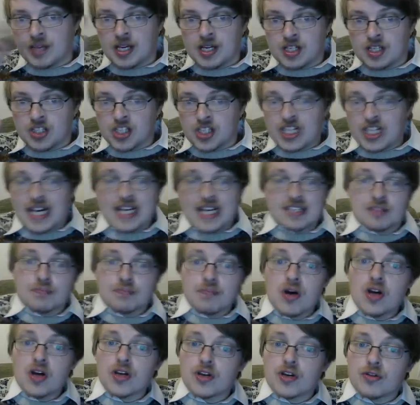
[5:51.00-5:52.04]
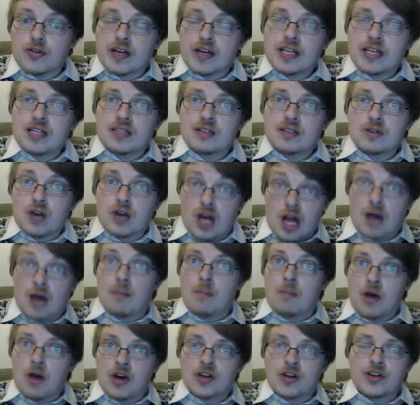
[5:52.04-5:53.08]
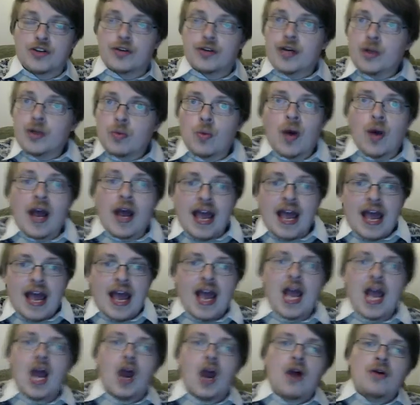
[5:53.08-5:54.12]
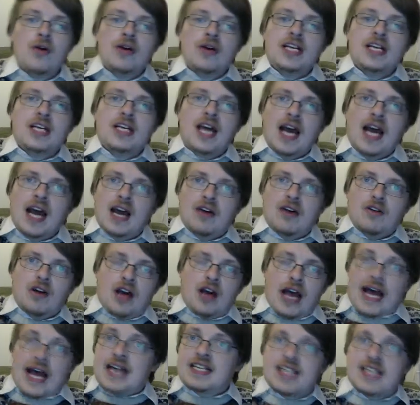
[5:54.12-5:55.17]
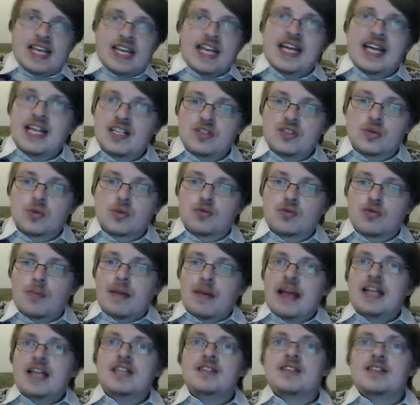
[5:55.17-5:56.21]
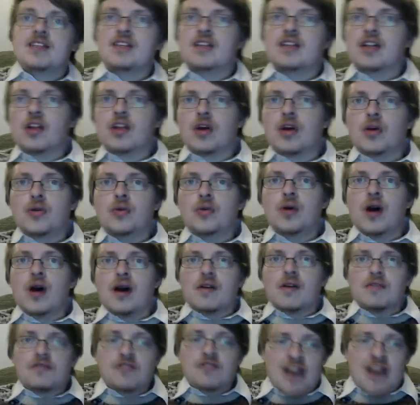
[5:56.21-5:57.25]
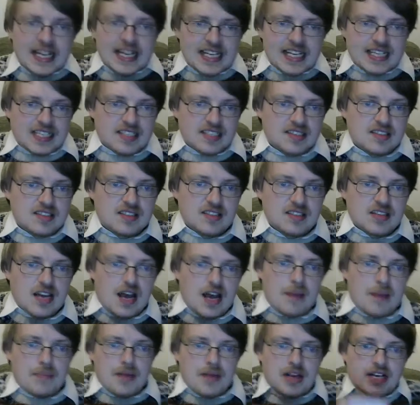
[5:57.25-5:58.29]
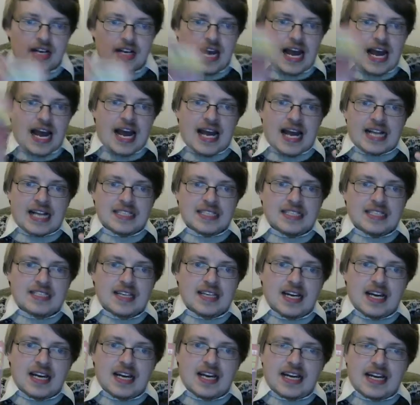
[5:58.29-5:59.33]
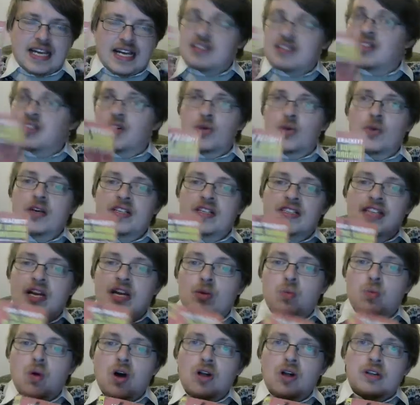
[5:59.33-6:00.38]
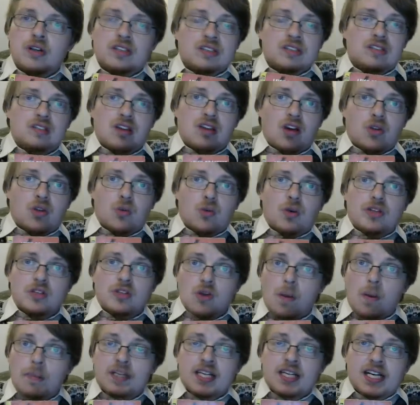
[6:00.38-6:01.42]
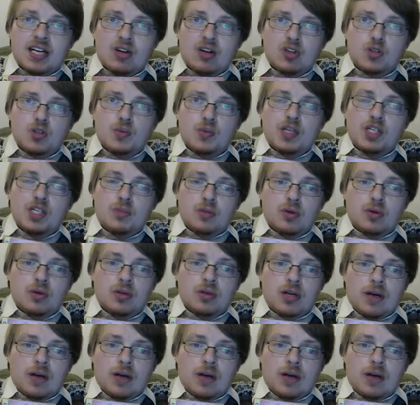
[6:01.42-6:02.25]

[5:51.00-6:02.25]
She adds Mercury, where air only adheres or remains in the low valleys, and it's an otherwise dead world. It's otherwise not particularly hospitable.